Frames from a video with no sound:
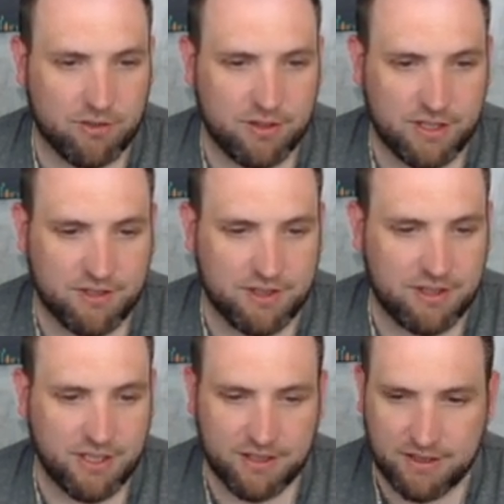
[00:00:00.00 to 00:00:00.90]
You can see
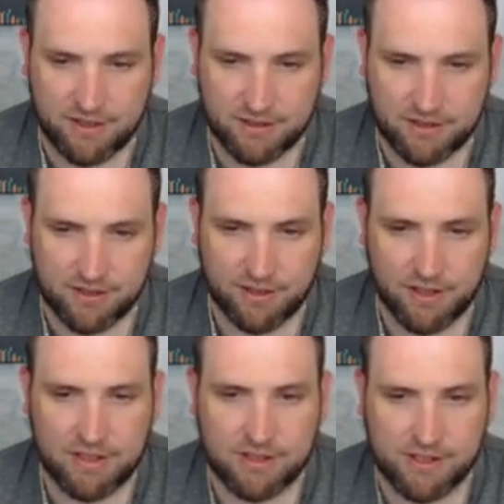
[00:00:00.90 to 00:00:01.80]
statistics,
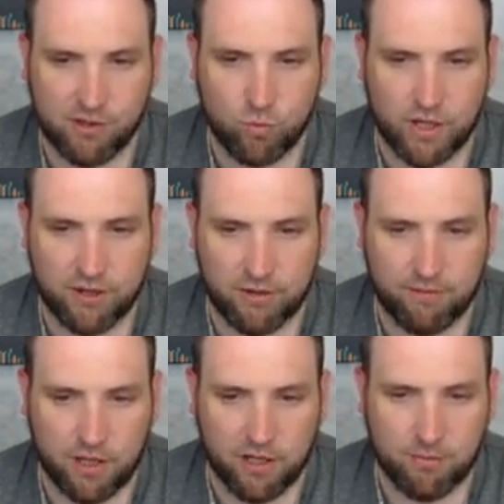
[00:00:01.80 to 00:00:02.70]
see where their
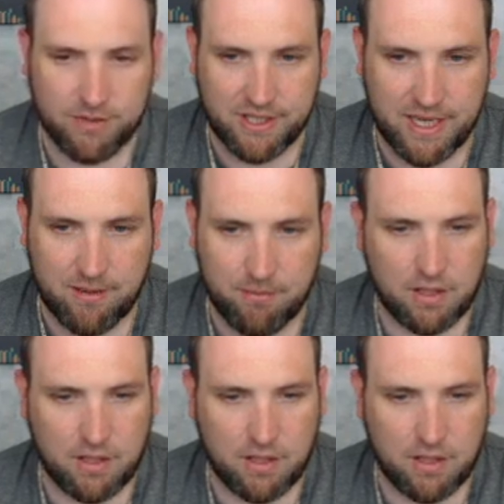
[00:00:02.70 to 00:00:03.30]
volume is at,